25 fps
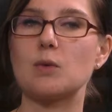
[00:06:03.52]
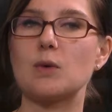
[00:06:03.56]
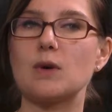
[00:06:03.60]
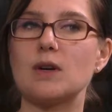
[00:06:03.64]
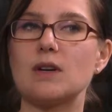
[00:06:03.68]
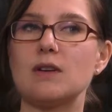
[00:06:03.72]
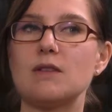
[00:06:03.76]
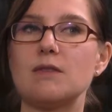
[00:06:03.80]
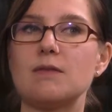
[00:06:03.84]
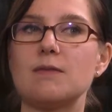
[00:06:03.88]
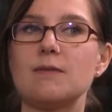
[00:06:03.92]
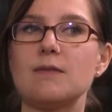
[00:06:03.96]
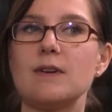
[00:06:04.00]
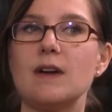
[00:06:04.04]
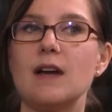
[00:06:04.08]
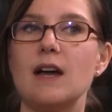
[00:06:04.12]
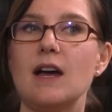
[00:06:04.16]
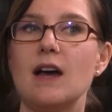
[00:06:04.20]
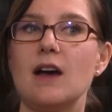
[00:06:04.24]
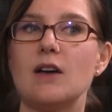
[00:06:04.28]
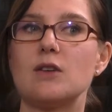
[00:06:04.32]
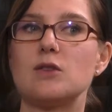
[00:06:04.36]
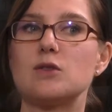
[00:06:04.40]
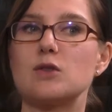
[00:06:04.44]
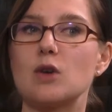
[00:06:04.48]
with
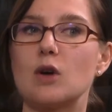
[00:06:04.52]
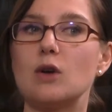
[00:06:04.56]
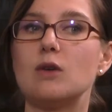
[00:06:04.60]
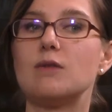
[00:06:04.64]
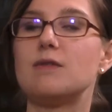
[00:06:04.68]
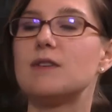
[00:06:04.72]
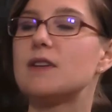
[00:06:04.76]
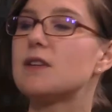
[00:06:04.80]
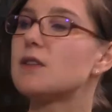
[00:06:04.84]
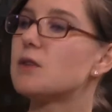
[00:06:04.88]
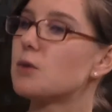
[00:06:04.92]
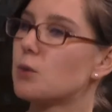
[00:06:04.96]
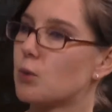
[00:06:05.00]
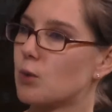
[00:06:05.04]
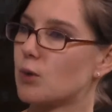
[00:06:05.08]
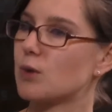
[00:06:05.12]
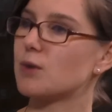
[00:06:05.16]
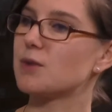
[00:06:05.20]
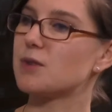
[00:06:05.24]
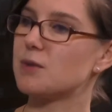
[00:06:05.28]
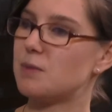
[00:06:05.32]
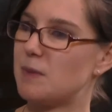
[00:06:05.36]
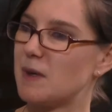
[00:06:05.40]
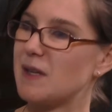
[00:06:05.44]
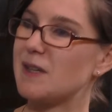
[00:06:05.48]
solving the
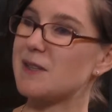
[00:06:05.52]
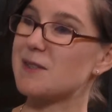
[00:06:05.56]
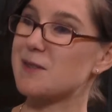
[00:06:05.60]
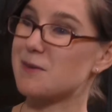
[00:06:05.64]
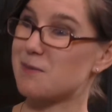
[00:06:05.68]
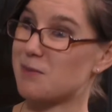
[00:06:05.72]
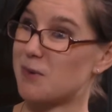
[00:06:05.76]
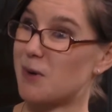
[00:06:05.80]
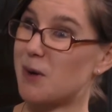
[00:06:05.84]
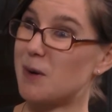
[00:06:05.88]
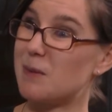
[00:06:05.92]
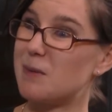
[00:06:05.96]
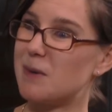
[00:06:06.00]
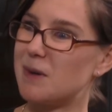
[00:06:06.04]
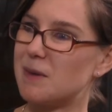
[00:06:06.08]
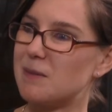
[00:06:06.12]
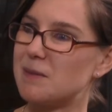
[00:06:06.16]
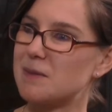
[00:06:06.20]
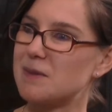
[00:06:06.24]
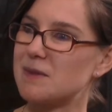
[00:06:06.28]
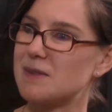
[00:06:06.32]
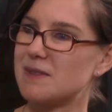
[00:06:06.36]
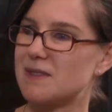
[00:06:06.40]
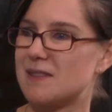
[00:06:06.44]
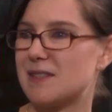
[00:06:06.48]
world's biggest
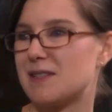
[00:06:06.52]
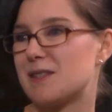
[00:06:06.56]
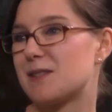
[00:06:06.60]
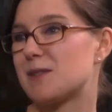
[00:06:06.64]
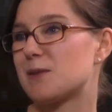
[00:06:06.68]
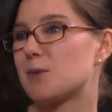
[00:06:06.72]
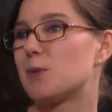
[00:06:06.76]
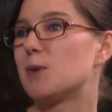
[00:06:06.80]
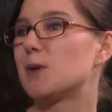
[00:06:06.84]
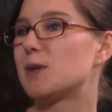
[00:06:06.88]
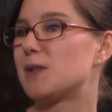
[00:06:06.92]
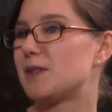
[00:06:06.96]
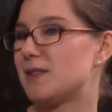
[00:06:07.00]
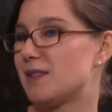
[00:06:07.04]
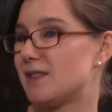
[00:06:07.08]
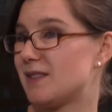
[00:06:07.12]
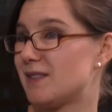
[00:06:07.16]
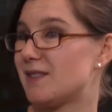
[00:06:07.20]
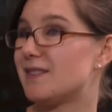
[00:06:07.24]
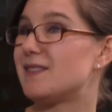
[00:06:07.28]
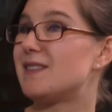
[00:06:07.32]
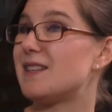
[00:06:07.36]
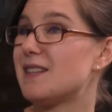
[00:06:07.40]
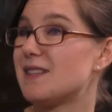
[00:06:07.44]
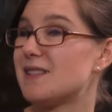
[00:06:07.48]
problems. This is what
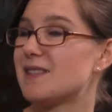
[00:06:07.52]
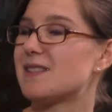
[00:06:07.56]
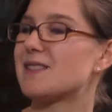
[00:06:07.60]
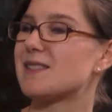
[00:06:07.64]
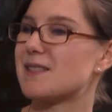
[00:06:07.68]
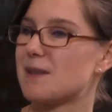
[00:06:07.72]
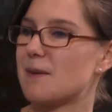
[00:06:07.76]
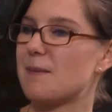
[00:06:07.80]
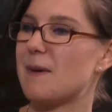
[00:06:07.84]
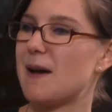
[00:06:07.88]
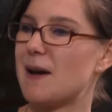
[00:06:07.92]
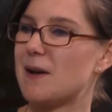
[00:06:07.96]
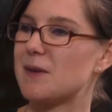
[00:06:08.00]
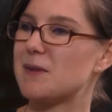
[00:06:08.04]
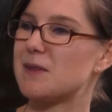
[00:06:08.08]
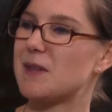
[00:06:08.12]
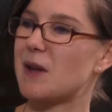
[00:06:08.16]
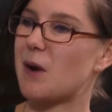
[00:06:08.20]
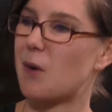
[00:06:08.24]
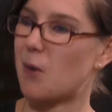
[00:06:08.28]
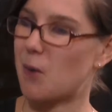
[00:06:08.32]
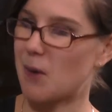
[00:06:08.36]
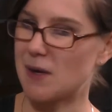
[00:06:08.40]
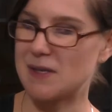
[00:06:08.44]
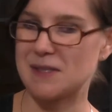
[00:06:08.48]
this is about.
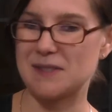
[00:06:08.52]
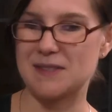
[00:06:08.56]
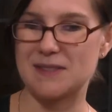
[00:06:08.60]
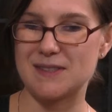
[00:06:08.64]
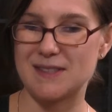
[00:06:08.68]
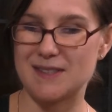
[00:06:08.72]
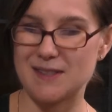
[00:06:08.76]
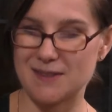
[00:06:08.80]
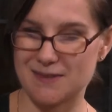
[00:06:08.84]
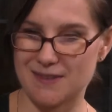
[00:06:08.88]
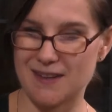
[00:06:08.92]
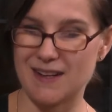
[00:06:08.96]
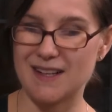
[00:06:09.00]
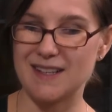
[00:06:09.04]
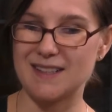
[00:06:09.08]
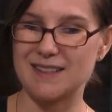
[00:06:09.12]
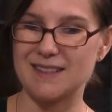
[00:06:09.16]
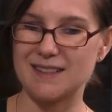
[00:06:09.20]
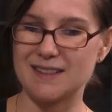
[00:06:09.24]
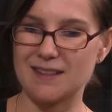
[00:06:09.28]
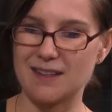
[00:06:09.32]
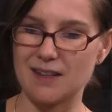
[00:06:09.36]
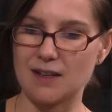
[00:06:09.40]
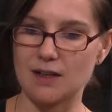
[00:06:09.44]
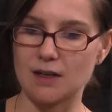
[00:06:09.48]
The quests
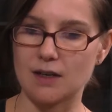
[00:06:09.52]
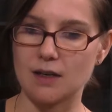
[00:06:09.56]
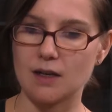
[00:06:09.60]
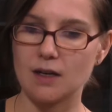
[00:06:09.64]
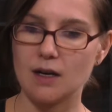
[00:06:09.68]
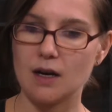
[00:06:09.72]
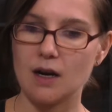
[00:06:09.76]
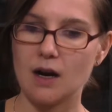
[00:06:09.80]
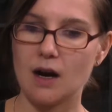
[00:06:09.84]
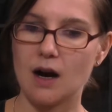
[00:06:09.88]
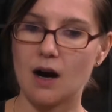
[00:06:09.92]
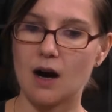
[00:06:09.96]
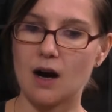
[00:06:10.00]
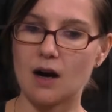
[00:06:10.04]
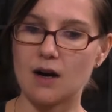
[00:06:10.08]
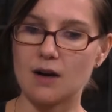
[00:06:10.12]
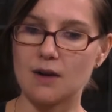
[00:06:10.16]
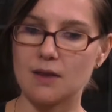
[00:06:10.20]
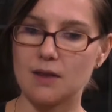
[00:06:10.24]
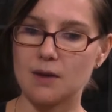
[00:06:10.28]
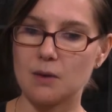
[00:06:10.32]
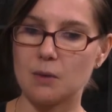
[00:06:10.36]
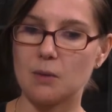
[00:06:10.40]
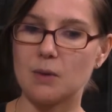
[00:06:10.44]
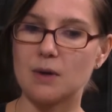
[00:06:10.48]
defined here
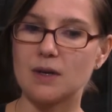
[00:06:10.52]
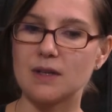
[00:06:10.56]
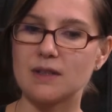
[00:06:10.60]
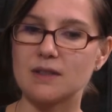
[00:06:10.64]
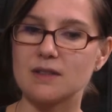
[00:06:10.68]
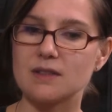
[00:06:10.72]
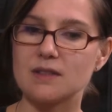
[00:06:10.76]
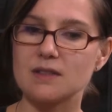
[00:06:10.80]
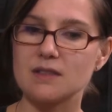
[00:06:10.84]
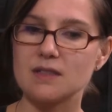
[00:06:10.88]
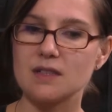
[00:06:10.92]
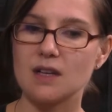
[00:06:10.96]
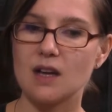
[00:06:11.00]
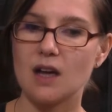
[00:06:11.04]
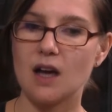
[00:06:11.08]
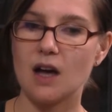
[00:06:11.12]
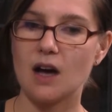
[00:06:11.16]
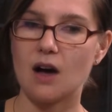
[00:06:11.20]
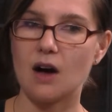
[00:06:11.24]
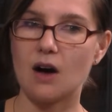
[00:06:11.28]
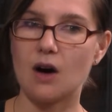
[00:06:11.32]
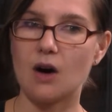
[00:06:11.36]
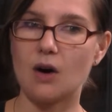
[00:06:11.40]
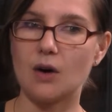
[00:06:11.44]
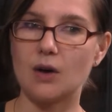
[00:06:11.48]
are the ones
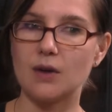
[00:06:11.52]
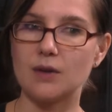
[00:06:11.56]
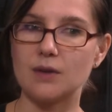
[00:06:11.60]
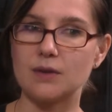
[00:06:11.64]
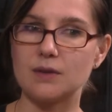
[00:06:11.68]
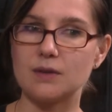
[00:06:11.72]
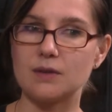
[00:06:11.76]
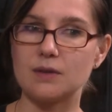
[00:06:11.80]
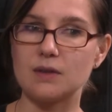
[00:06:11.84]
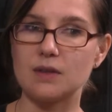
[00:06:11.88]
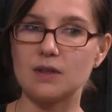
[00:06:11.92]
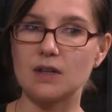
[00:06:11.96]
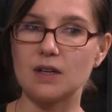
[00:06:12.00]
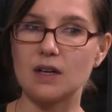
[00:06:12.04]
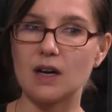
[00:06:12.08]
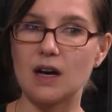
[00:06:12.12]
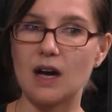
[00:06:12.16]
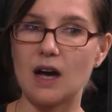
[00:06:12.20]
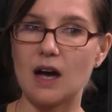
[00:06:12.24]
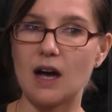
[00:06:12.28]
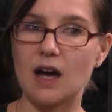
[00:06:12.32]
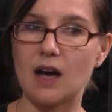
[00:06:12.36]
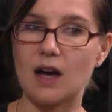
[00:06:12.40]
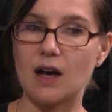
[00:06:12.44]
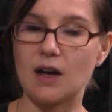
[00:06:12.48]
on
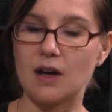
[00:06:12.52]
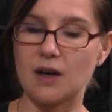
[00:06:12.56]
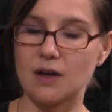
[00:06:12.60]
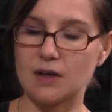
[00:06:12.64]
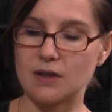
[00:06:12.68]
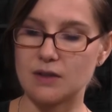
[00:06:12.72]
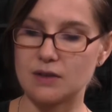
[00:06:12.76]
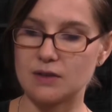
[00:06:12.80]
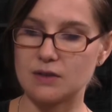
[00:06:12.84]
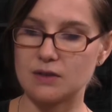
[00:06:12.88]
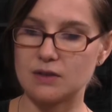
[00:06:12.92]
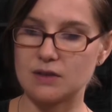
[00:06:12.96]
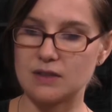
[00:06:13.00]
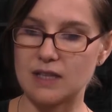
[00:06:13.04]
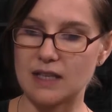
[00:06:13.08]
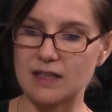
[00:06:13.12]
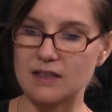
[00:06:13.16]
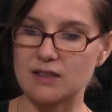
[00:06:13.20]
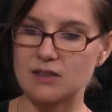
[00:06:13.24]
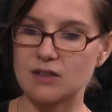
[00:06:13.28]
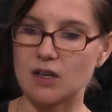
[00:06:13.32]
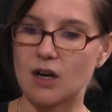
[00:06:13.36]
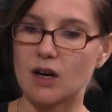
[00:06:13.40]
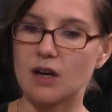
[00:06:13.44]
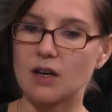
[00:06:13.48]

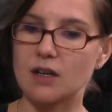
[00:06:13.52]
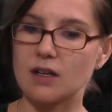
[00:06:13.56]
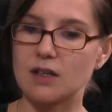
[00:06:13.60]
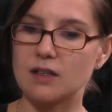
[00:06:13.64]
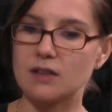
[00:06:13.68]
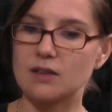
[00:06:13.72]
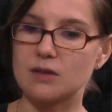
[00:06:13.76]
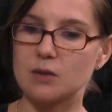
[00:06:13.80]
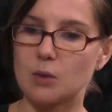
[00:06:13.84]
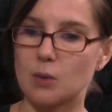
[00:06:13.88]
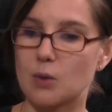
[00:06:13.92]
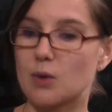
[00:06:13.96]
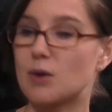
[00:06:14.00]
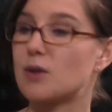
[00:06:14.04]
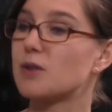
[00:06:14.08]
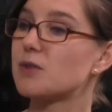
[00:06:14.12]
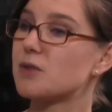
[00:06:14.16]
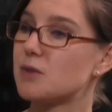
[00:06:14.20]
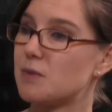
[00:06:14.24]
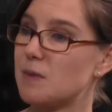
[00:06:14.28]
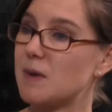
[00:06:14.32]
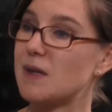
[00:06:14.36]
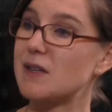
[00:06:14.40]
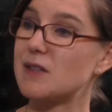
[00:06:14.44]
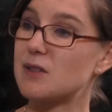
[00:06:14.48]
that target the
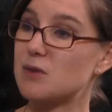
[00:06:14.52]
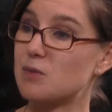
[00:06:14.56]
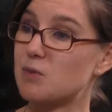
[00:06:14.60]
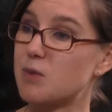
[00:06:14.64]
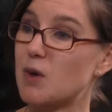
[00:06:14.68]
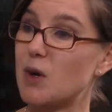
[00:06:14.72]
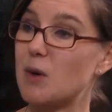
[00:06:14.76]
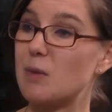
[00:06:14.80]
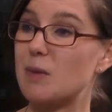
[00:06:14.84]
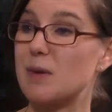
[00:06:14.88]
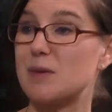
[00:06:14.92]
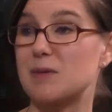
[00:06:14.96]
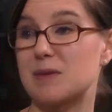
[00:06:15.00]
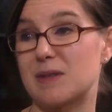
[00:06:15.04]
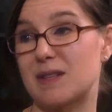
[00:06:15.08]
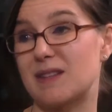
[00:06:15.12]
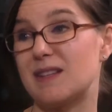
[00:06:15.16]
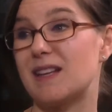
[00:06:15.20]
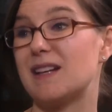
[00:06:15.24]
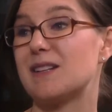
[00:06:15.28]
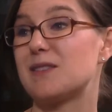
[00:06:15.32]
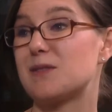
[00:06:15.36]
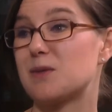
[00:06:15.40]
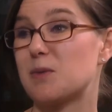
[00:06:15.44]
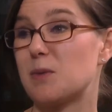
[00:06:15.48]
world's biggest problems,
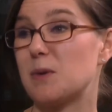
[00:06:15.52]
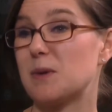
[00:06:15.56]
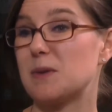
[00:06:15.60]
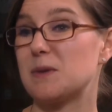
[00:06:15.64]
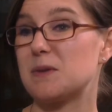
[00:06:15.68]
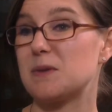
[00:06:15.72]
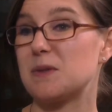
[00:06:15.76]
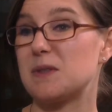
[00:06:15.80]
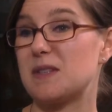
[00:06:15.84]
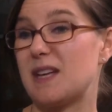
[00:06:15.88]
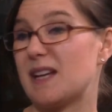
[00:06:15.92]
and that's what